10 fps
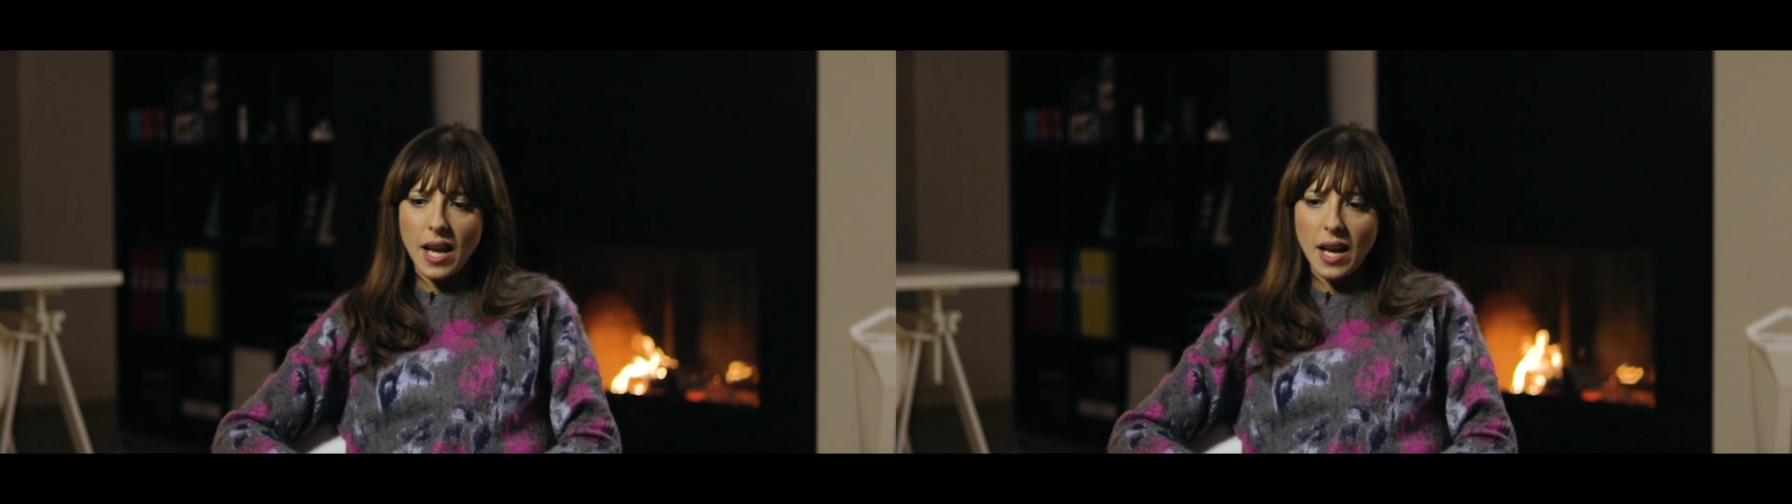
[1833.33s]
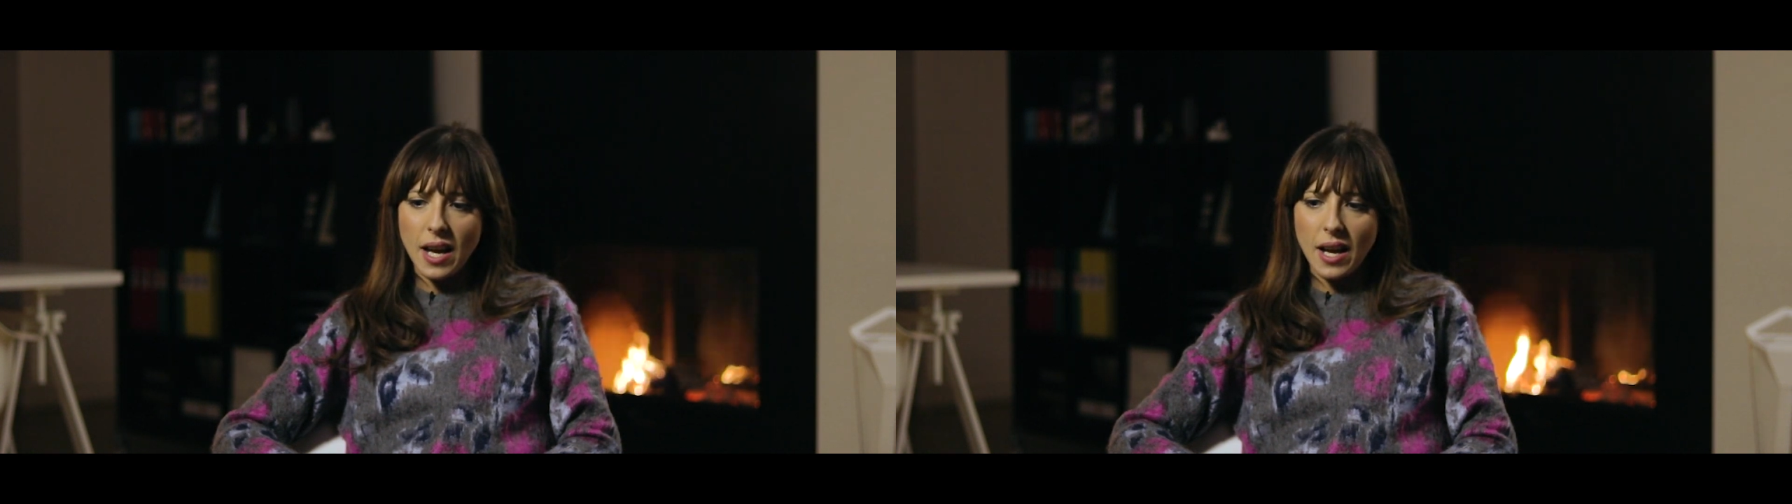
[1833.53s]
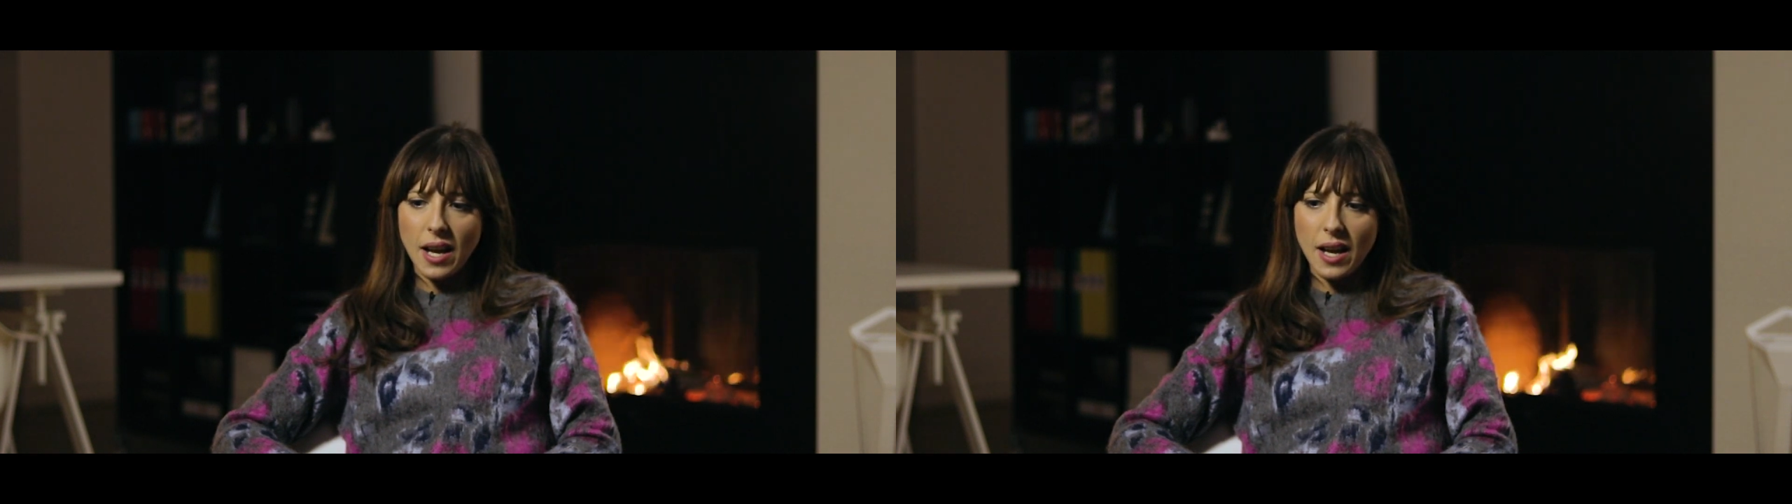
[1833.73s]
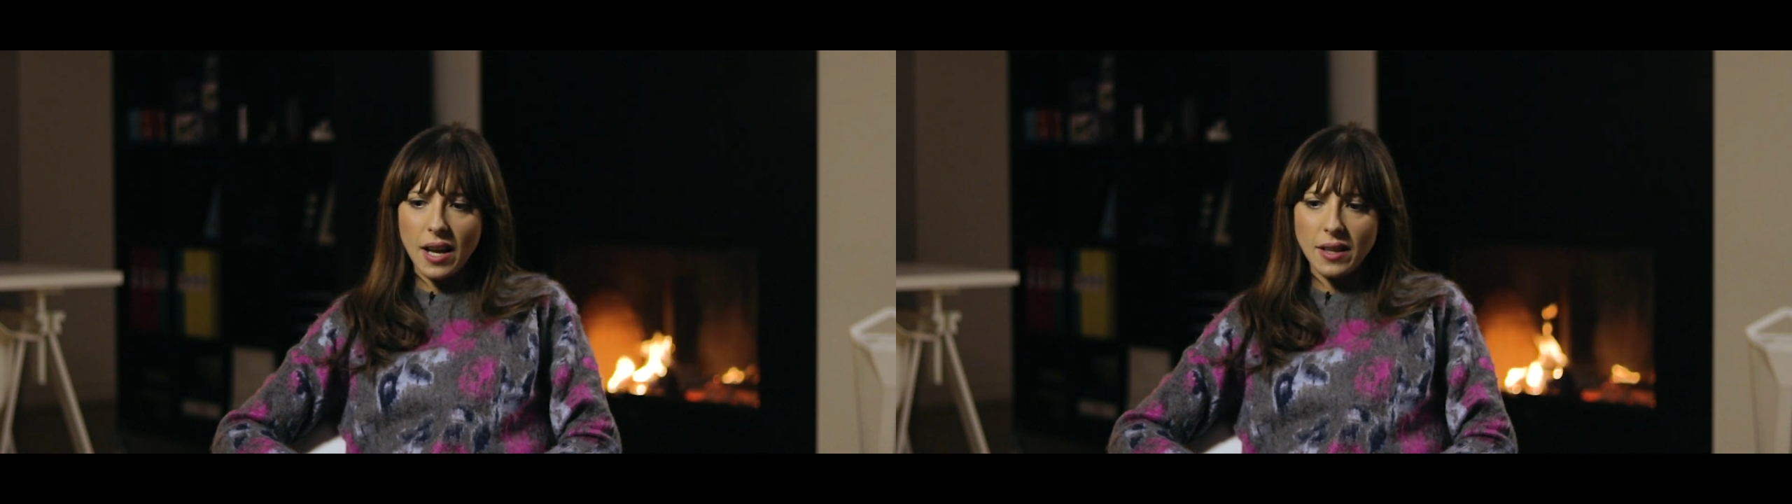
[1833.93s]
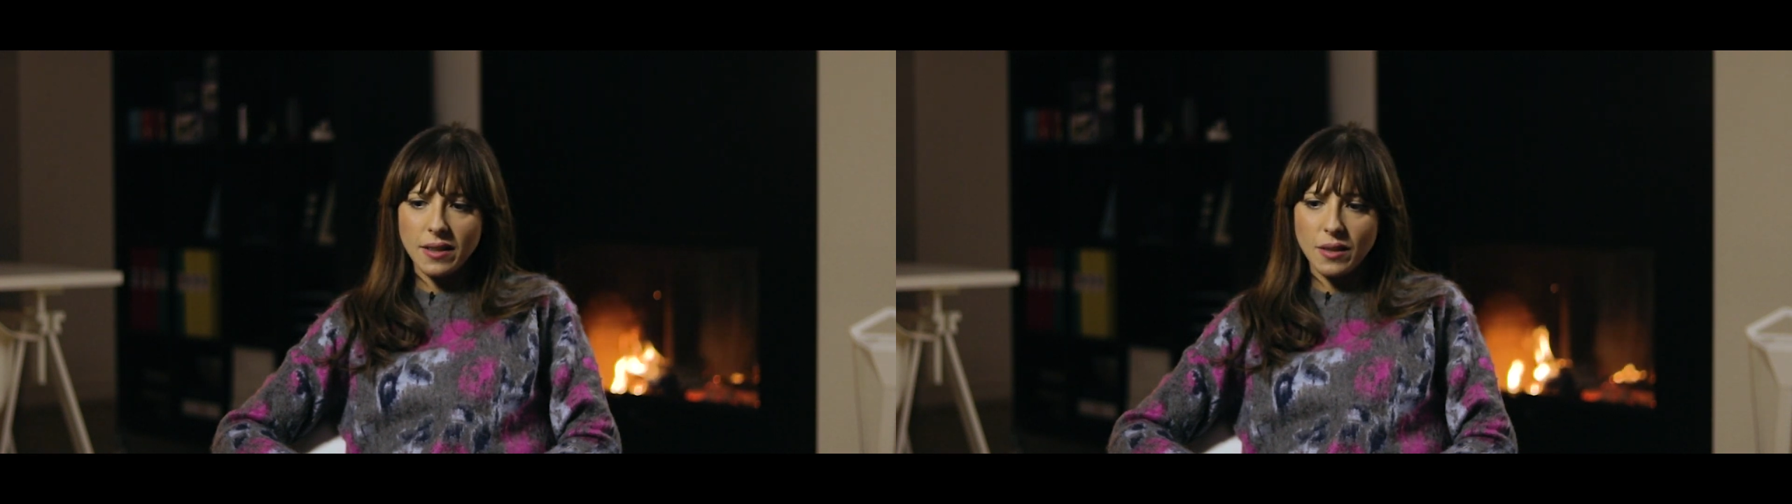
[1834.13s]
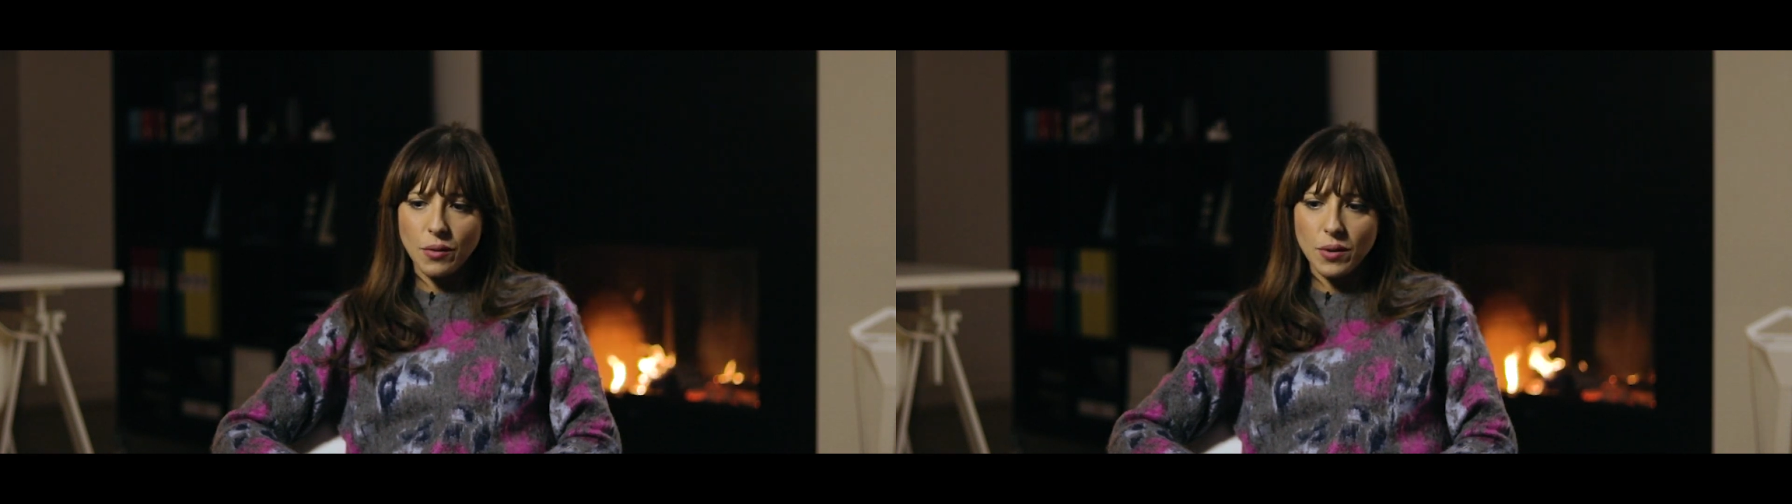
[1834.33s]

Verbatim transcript: and it